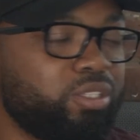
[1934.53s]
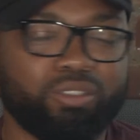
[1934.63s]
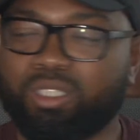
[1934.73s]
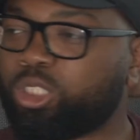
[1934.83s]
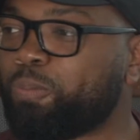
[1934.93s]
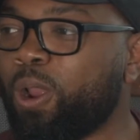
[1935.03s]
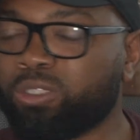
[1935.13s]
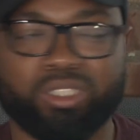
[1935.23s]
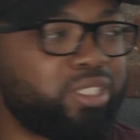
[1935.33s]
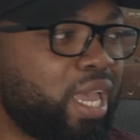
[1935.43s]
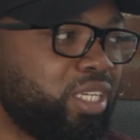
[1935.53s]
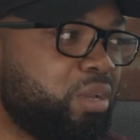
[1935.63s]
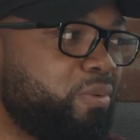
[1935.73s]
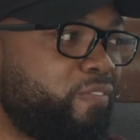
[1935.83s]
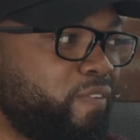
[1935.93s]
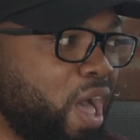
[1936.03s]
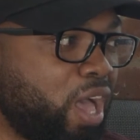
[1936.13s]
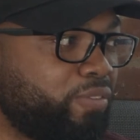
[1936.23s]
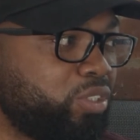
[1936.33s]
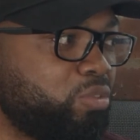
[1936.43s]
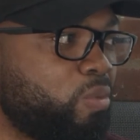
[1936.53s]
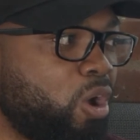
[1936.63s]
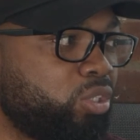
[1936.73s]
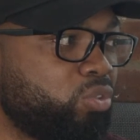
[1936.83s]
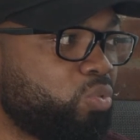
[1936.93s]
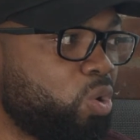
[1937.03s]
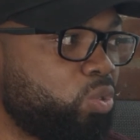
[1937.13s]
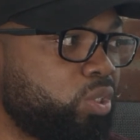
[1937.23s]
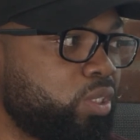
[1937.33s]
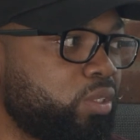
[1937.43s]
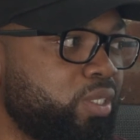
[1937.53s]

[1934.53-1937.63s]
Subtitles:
The Spurs is at #5, and DeMar DeRozan.